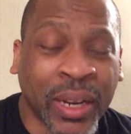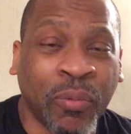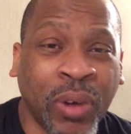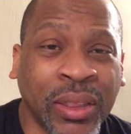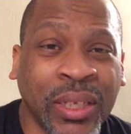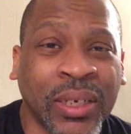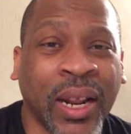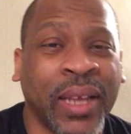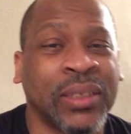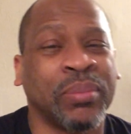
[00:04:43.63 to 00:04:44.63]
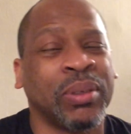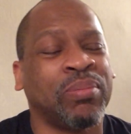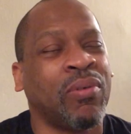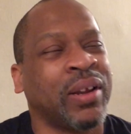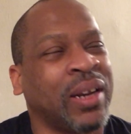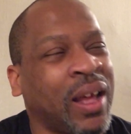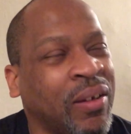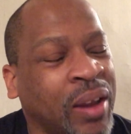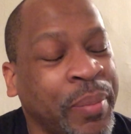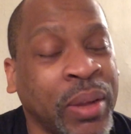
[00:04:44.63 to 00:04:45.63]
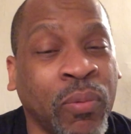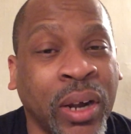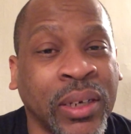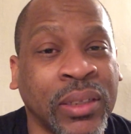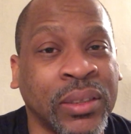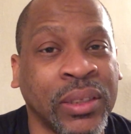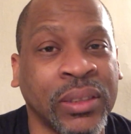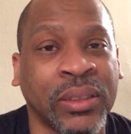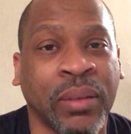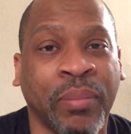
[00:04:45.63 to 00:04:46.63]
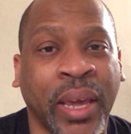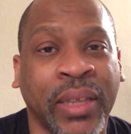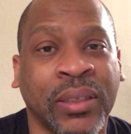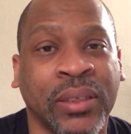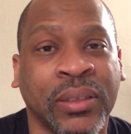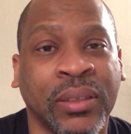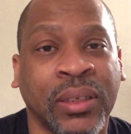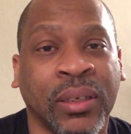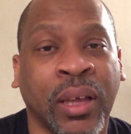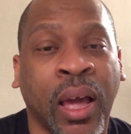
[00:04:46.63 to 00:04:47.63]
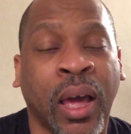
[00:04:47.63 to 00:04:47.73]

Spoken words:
And one thing that has to be pointed out, I mean, one of the things that made this thing